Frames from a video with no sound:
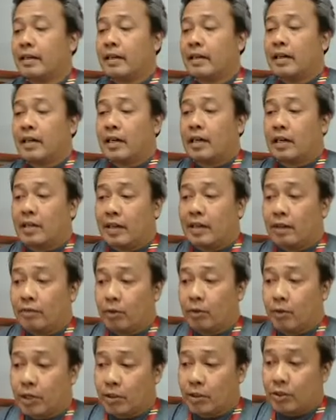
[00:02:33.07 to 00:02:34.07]

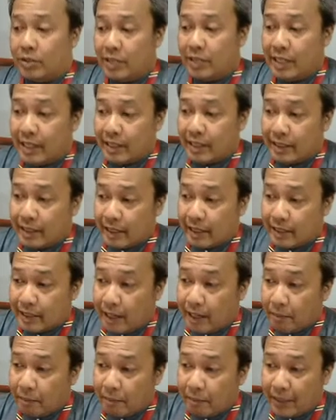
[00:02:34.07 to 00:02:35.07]
However, what you see is that
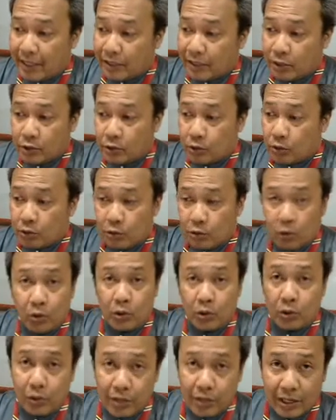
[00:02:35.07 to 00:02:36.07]
some plates show no
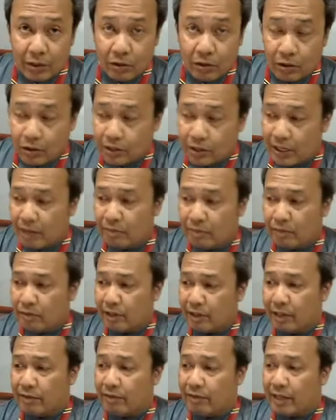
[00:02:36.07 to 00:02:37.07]
growth at all, some
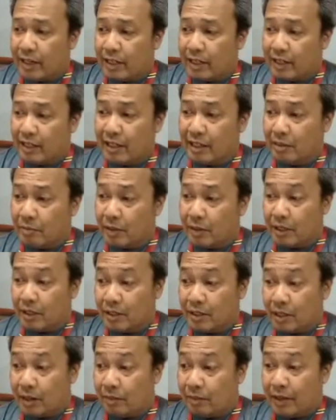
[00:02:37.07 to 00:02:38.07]
very, very little, but
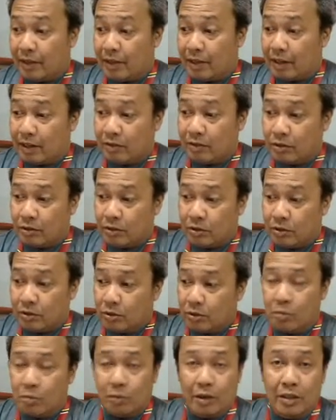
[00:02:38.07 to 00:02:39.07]
some there are
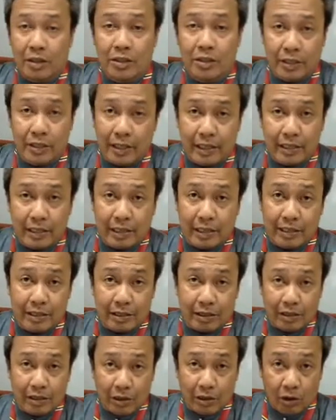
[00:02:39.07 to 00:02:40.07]
so much that there's
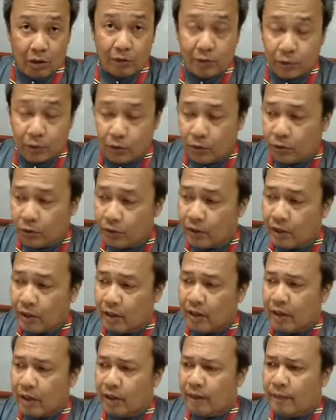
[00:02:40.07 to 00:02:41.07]
a lot of growth.
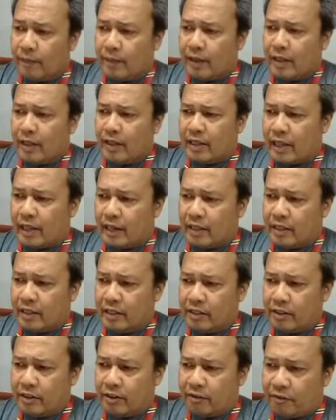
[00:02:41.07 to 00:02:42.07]
Then
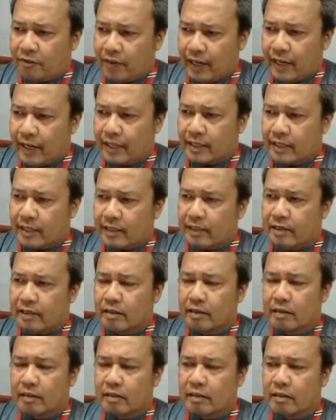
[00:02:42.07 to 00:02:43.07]
this reflects
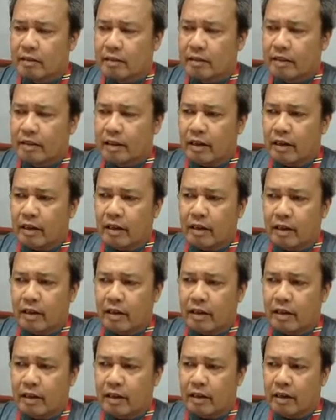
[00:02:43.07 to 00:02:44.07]

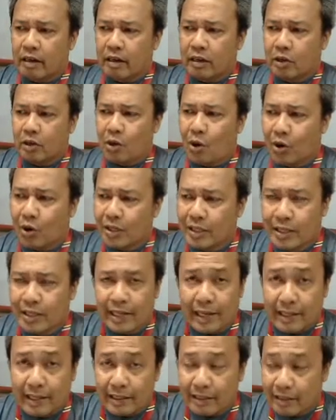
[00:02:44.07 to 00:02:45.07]
the
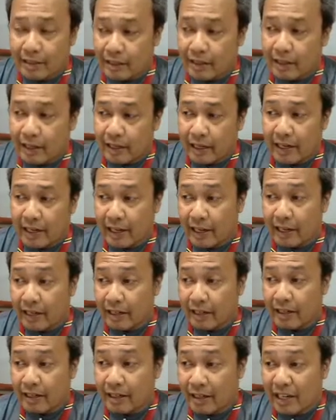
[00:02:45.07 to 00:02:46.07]
content
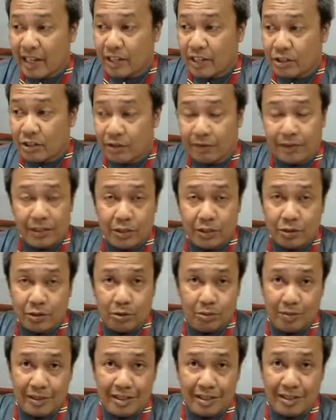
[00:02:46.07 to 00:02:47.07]
in each of these
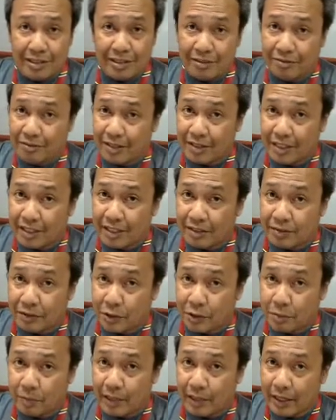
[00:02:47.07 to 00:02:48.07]
tubes is different in the
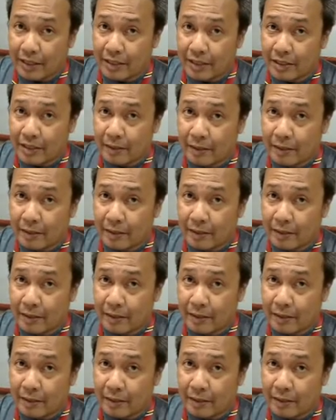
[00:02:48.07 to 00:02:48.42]
first place.